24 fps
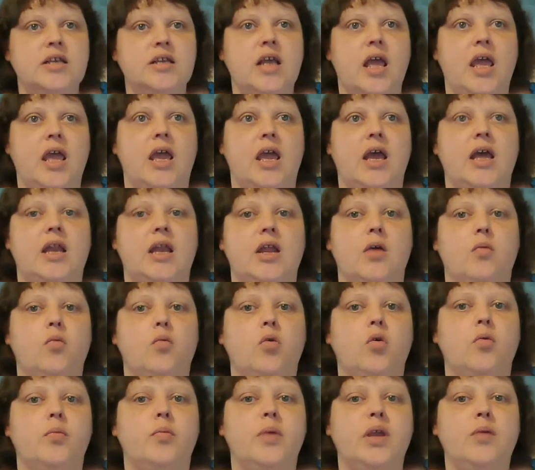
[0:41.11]
and it
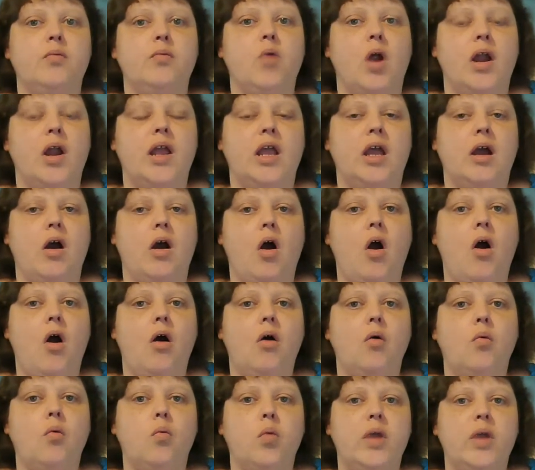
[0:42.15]
will be running
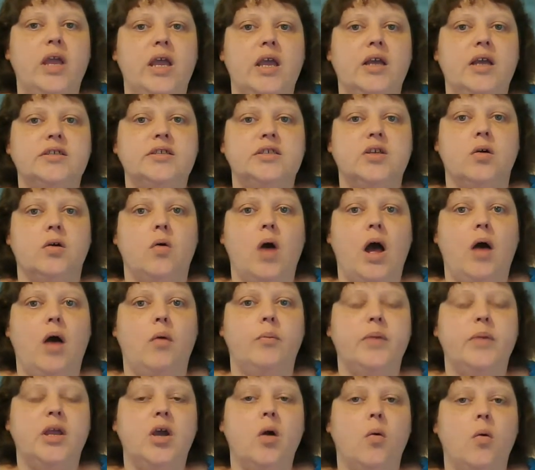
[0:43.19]
all week. So I'll
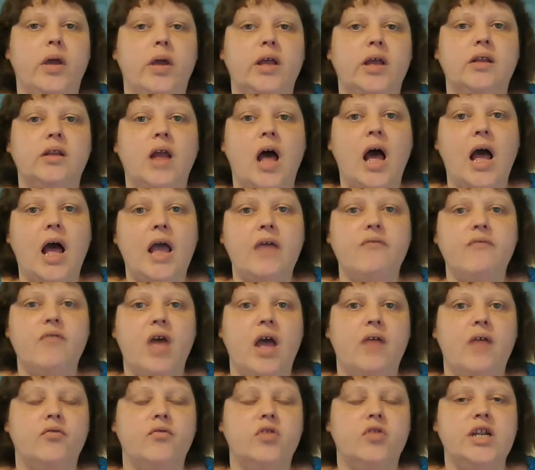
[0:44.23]
be going live
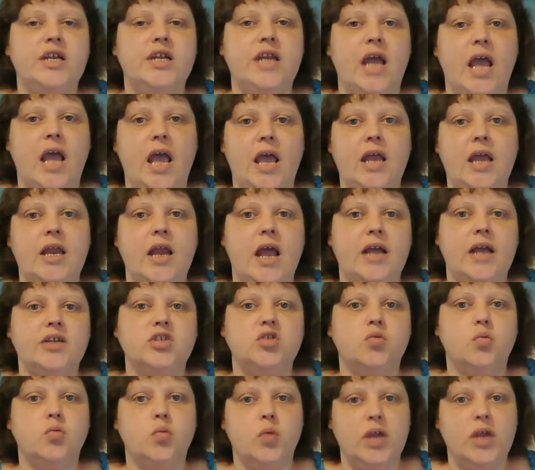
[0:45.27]
every day
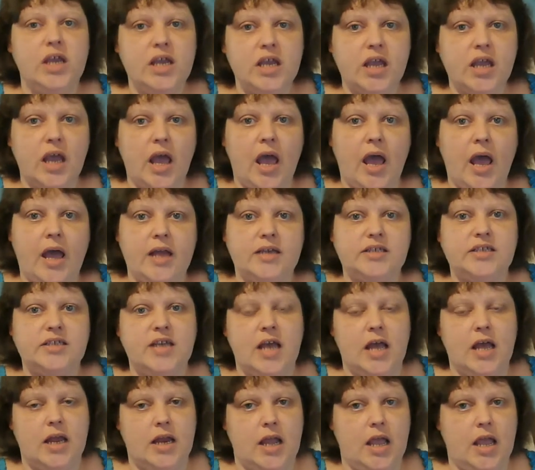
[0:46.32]
next week at
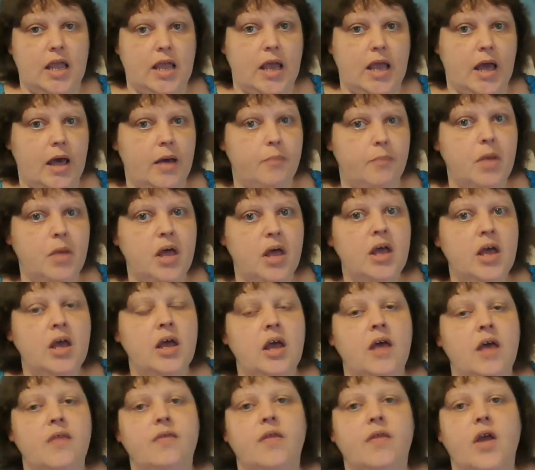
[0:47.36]
10 a.m.
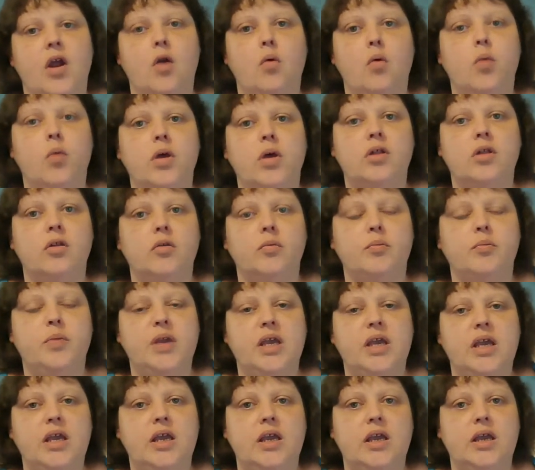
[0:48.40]
There will
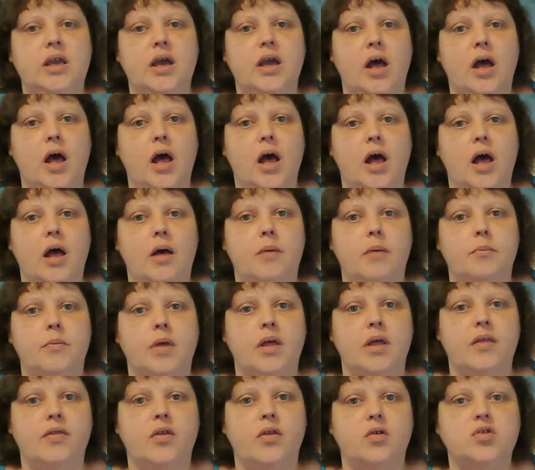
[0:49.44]
be,
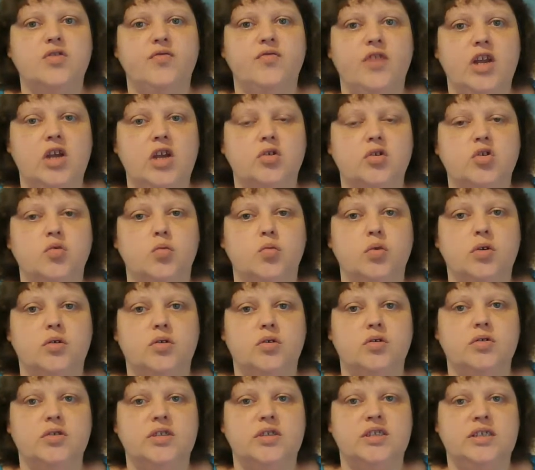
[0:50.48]
those videos
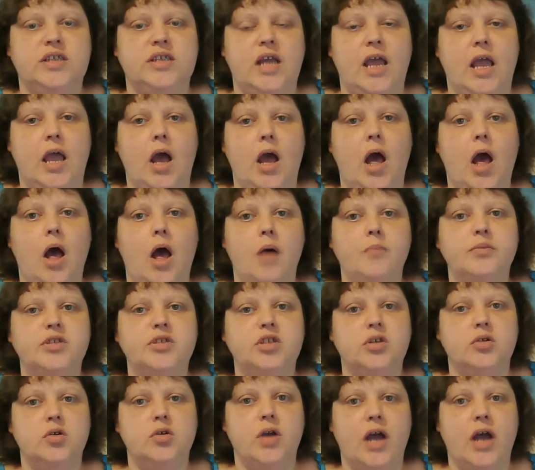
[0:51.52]
will stay up.
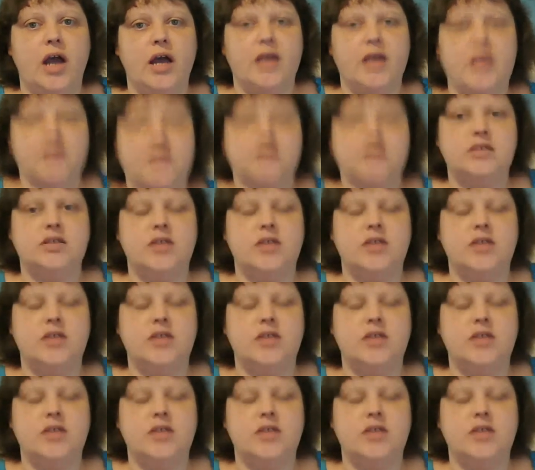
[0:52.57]
So you guys